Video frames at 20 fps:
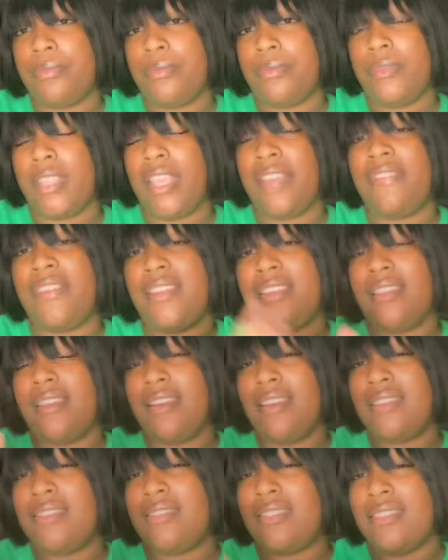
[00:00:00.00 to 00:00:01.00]
If it
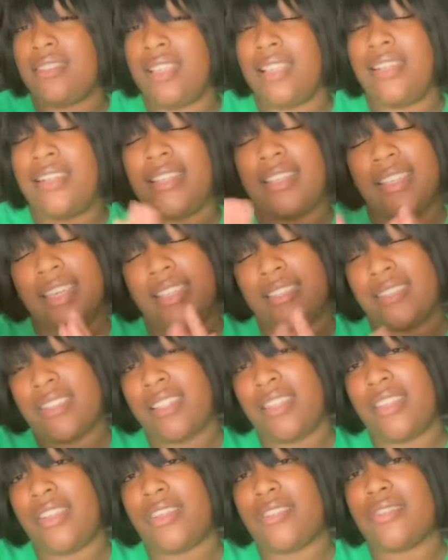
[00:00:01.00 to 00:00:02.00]
does, this indicates
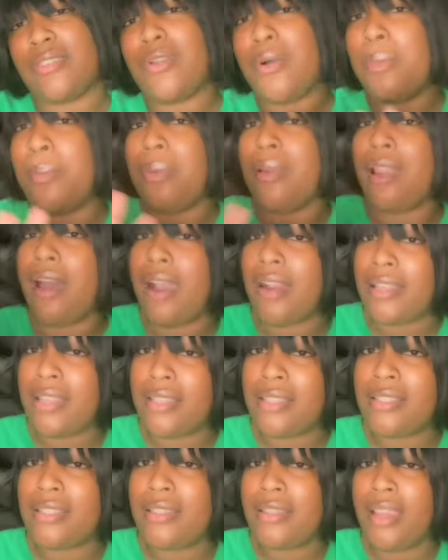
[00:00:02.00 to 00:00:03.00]
that there's no
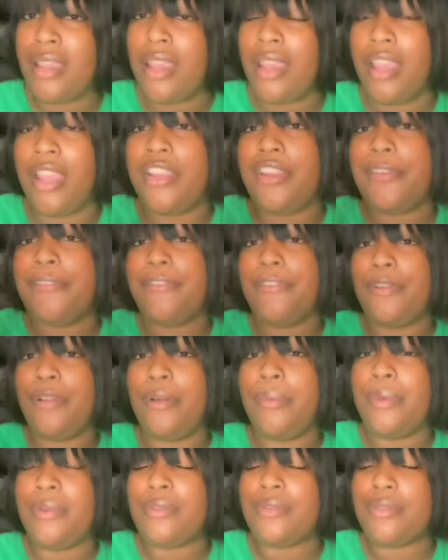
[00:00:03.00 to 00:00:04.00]
blockage in your
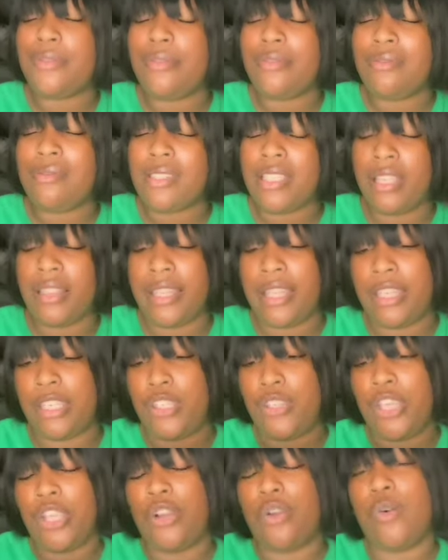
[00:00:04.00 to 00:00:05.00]
fallopian tubes, and then
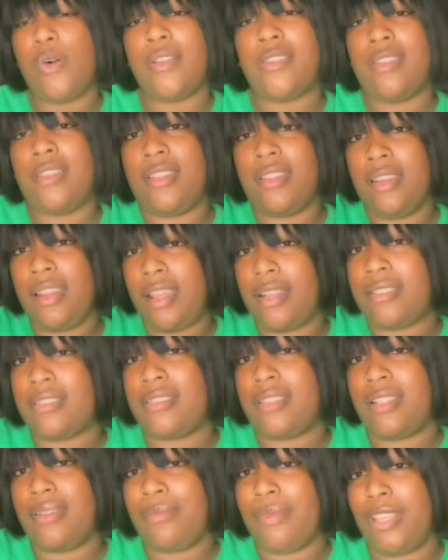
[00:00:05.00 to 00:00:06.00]
you can go on to the next
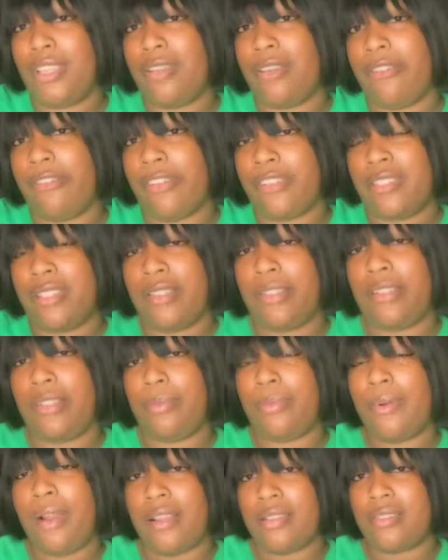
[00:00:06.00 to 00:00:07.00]
step in your fertility
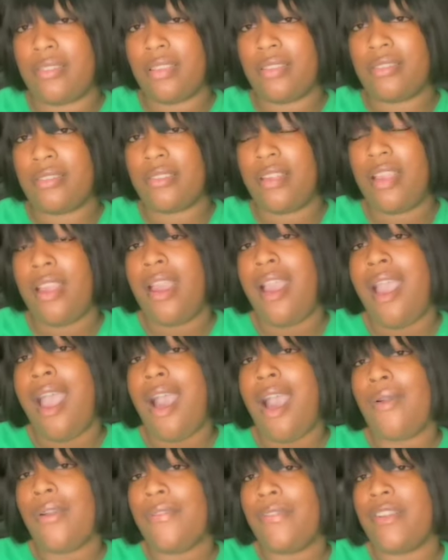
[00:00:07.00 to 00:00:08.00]
process.
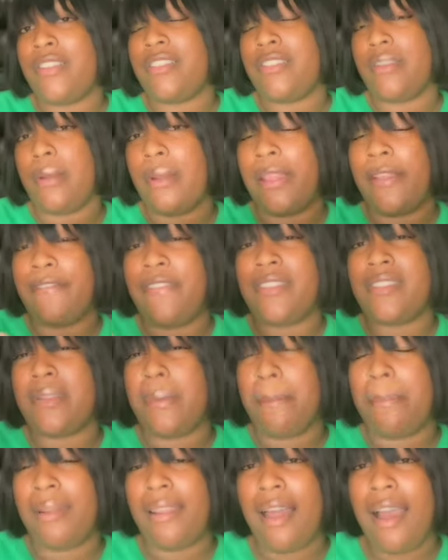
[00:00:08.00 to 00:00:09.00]
However, so if it's a
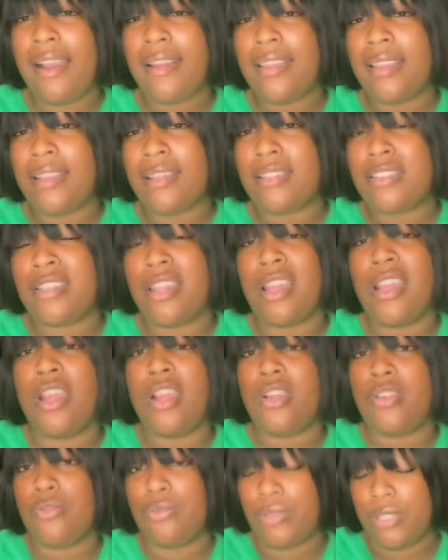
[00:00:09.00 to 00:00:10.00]
blockage,
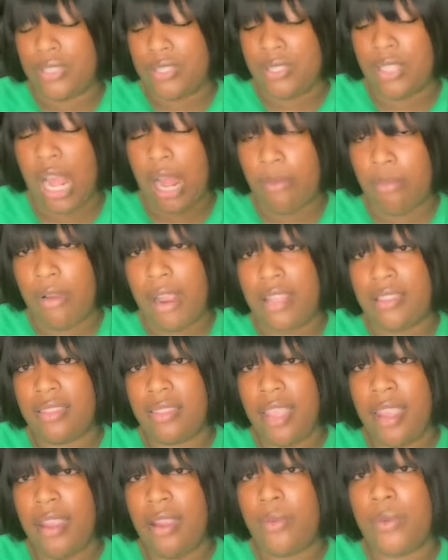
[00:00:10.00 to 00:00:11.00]
we stop right
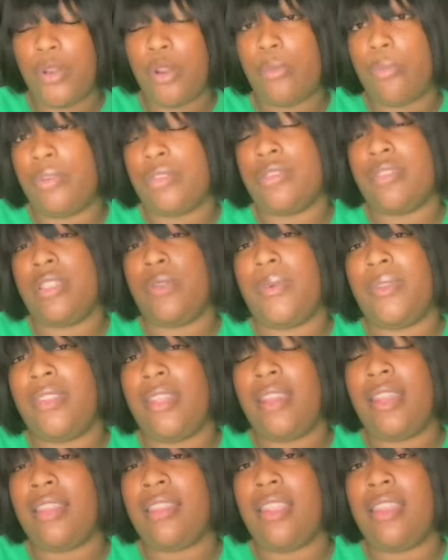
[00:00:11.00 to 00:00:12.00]
there. We don't proceed with
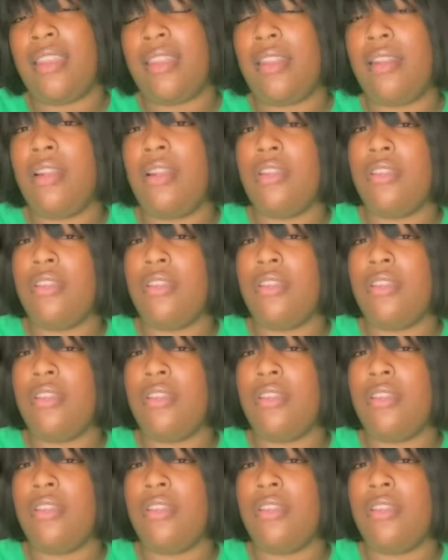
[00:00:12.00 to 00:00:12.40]
anything.